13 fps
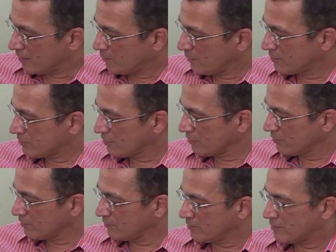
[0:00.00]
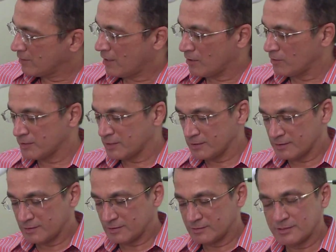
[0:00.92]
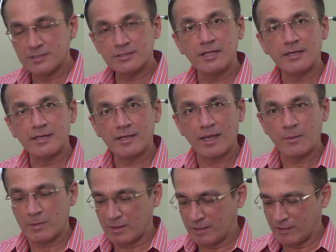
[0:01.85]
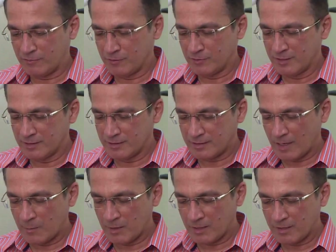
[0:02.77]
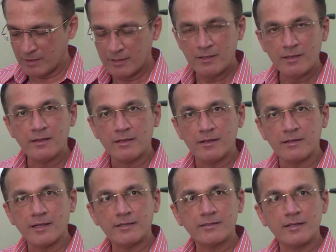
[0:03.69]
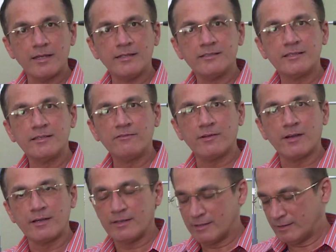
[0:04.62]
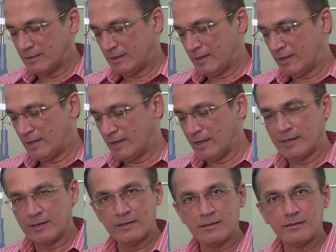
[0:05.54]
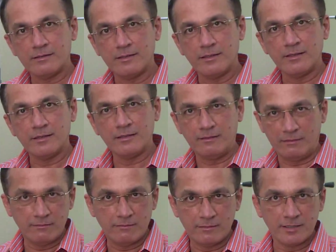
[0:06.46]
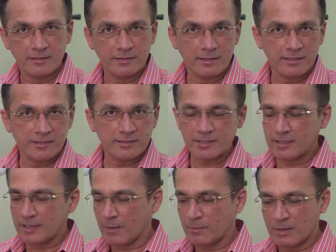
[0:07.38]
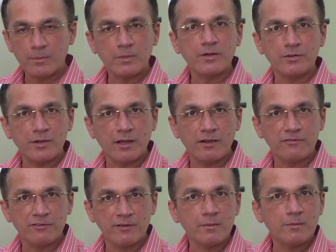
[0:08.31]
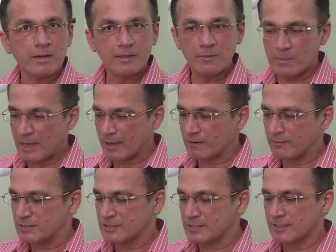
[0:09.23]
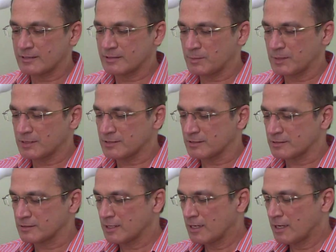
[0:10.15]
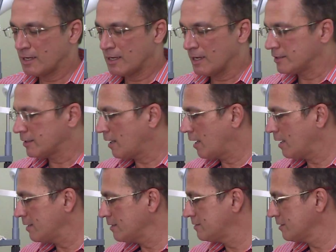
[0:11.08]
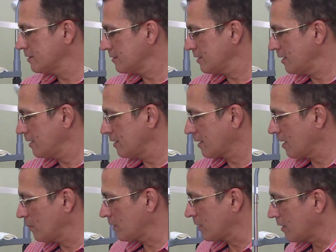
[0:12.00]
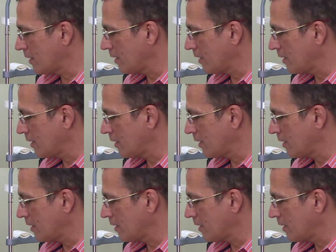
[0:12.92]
Let me show you how it is just like a camera. If you see this camera, it has a lens in front, and this is a digital camera, but you have film at the back which takes the pictures. And the eye is just like a camera.